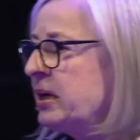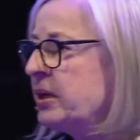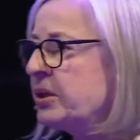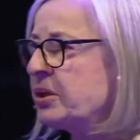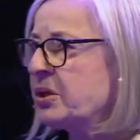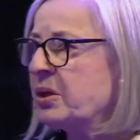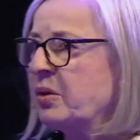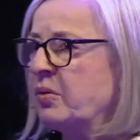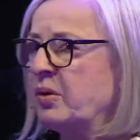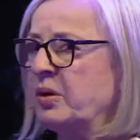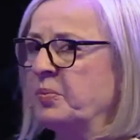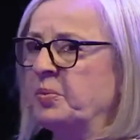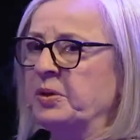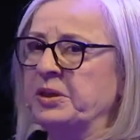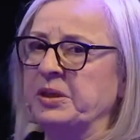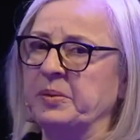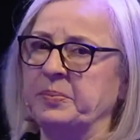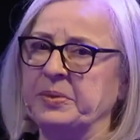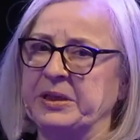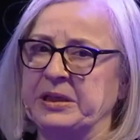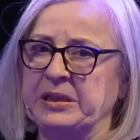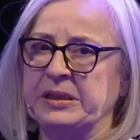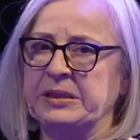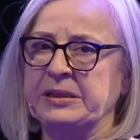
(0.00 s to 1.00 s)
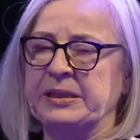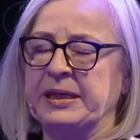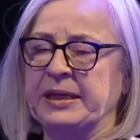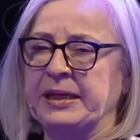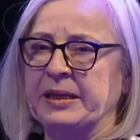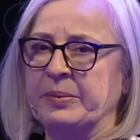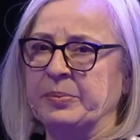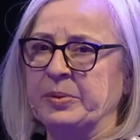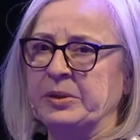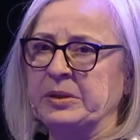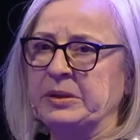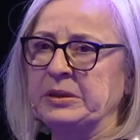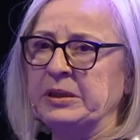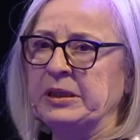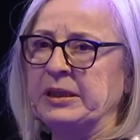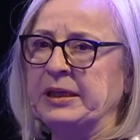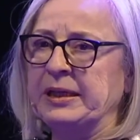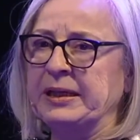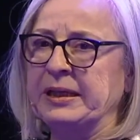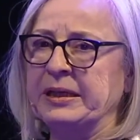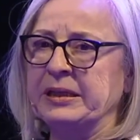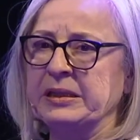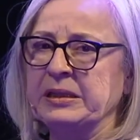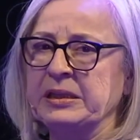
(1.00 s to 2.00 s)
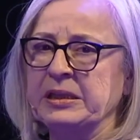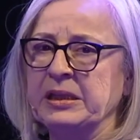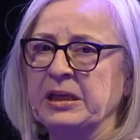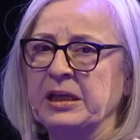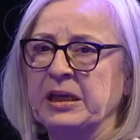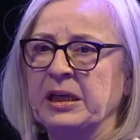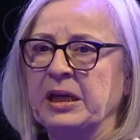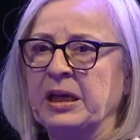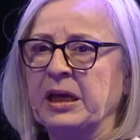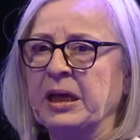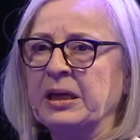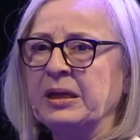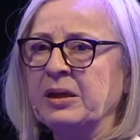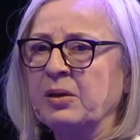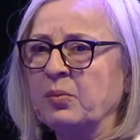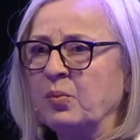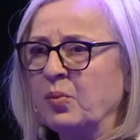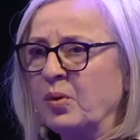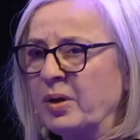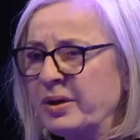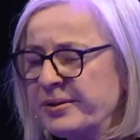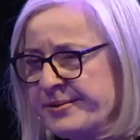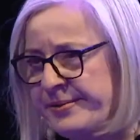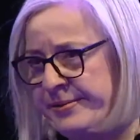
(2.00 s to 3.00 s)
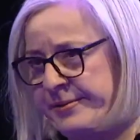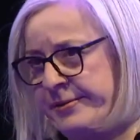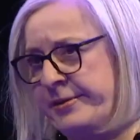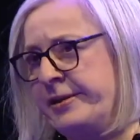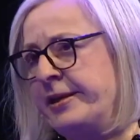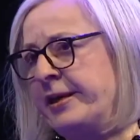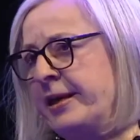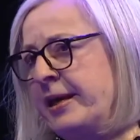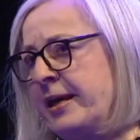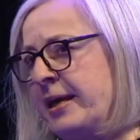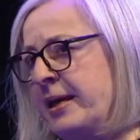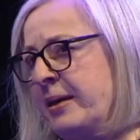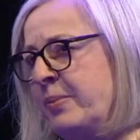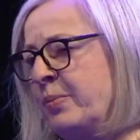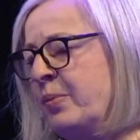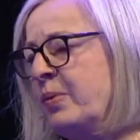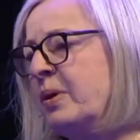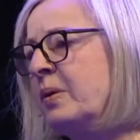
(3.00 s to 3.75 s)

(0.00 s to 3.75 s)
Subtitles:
So we put a billiard table, and it wasn't game.